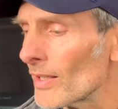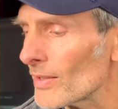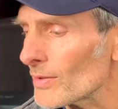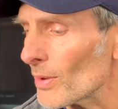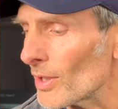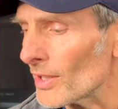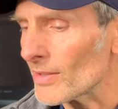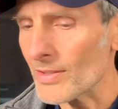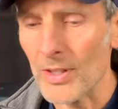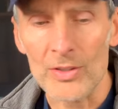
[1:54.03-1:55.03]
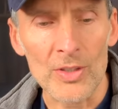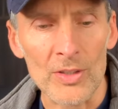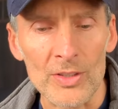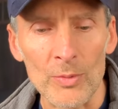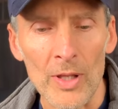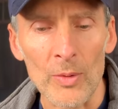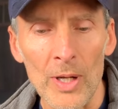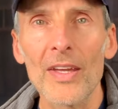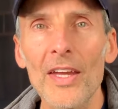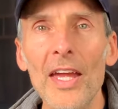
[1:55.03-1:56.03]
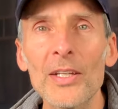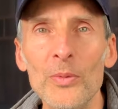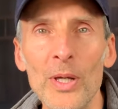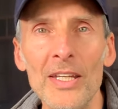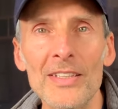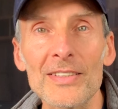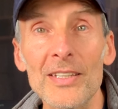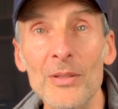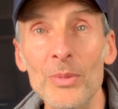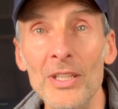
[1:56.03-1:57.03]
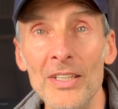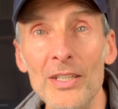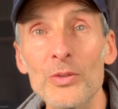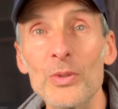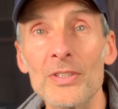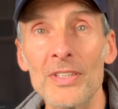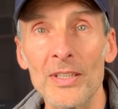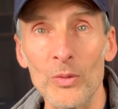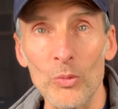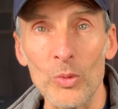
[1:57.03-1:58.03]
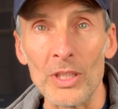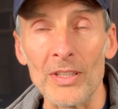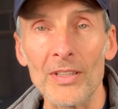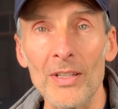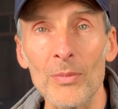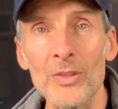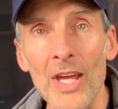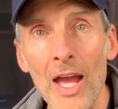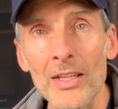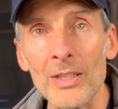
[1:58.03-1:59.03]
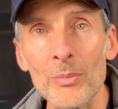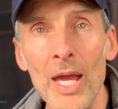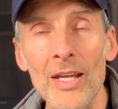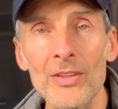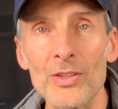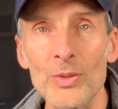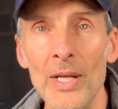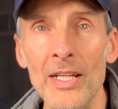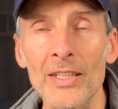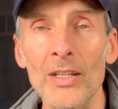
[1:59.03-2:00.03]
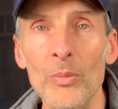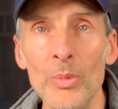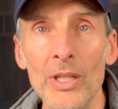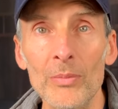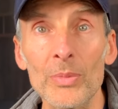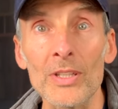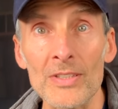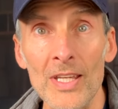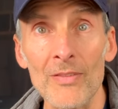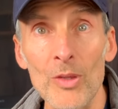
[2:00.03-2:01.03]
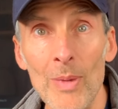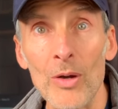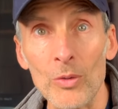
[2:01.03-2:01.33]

so they can start charging right away. Anyway, it's going to be an interesting week. I'm dialing back the training a bit because I have the Mount